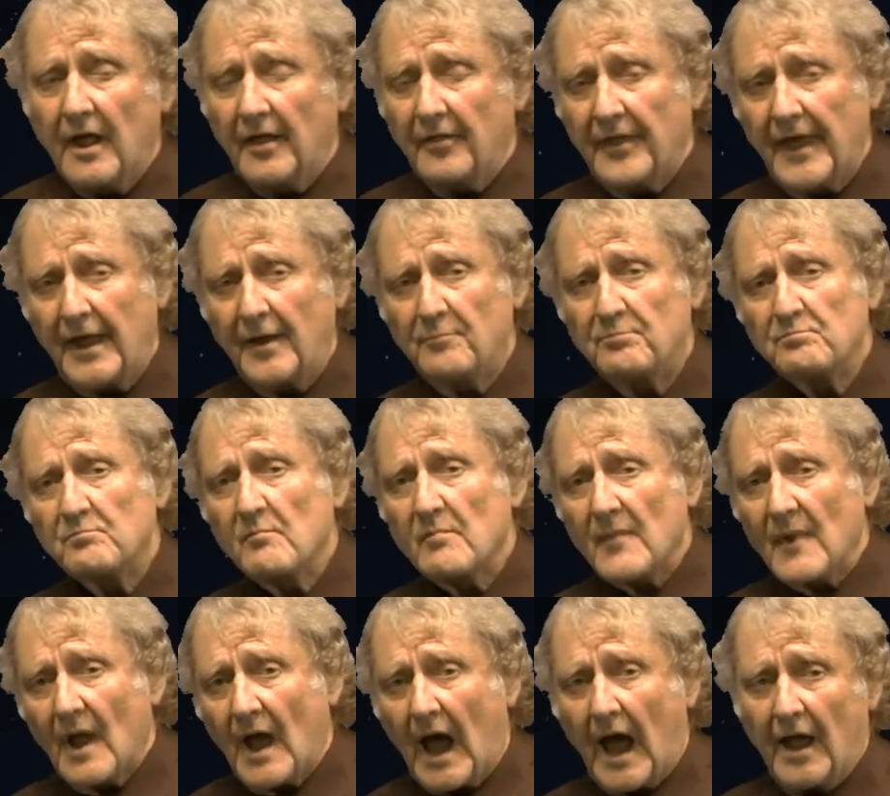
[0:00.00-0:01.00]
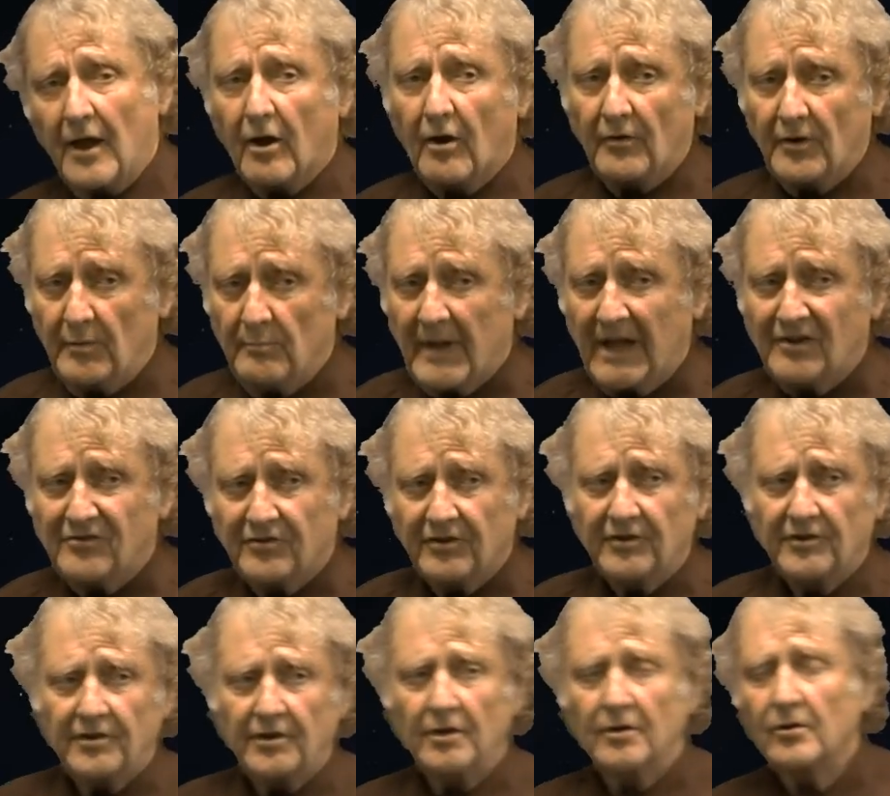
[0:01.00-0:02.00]
Then I already
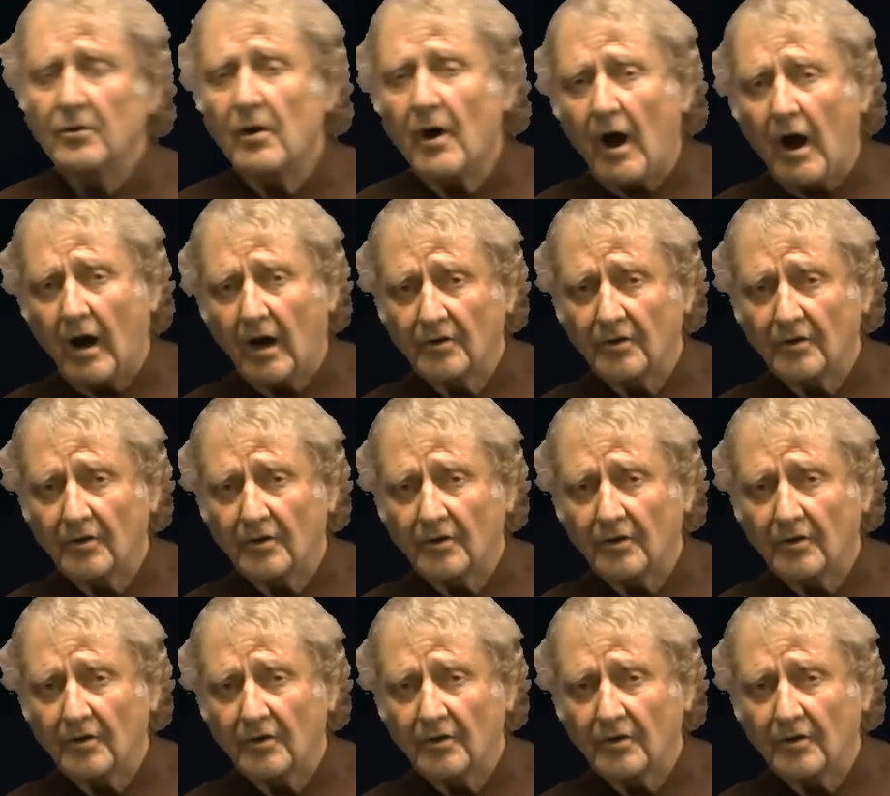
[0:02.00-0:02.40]
mentioned to you